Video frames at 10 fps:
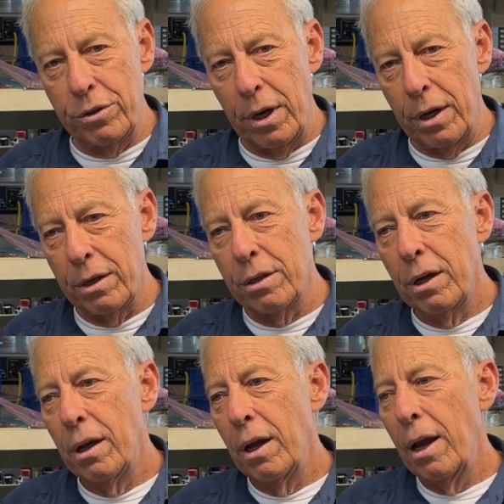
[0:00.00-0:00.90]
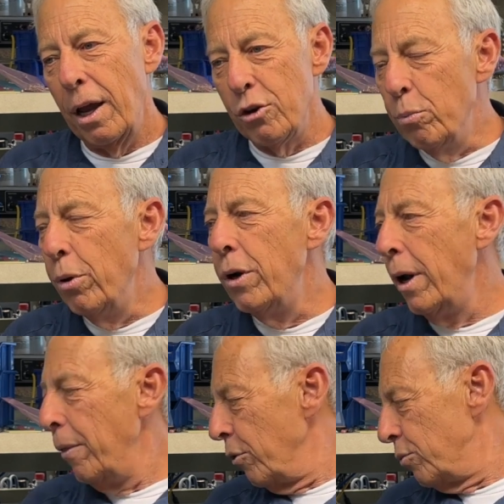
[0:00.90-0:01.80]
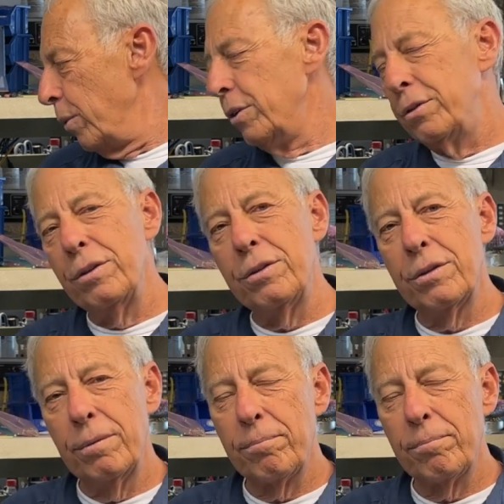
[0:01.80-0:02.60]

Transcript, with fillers: stage, and you put it on those Wilsons,